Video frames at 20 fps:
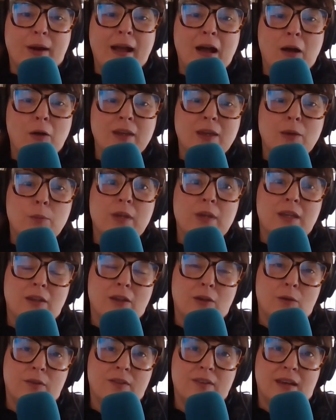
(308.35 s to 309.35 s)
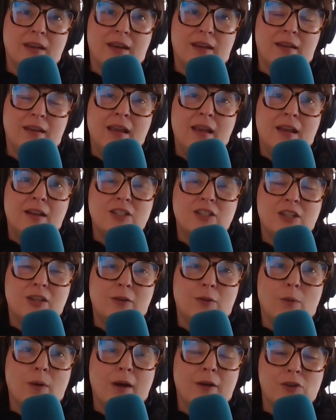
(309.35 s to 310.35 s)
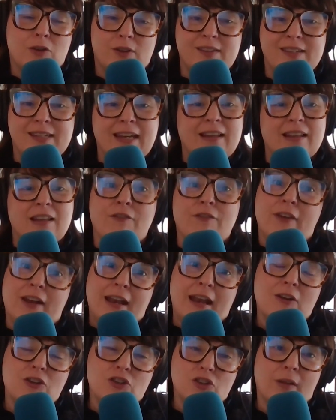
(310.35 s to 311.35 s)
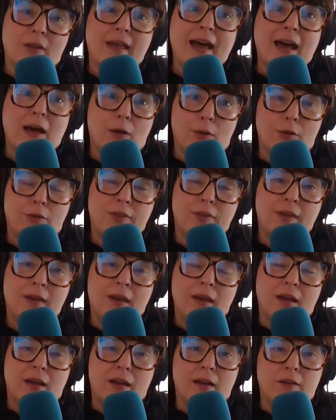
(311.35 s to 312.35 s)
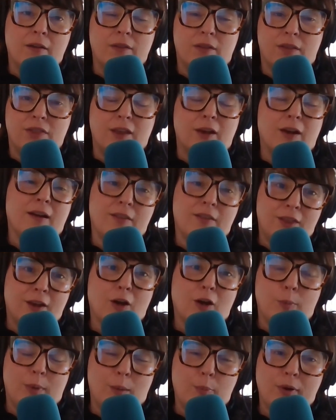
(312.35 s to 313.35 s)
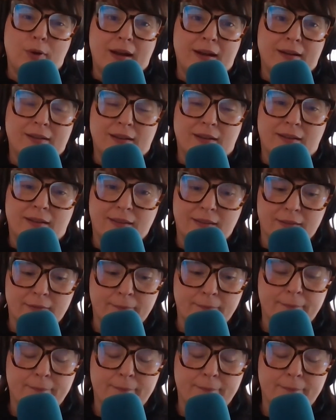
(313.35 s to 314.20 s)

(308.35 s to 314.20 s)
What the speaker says: How can we use it to understand the financial health of a therapy practice?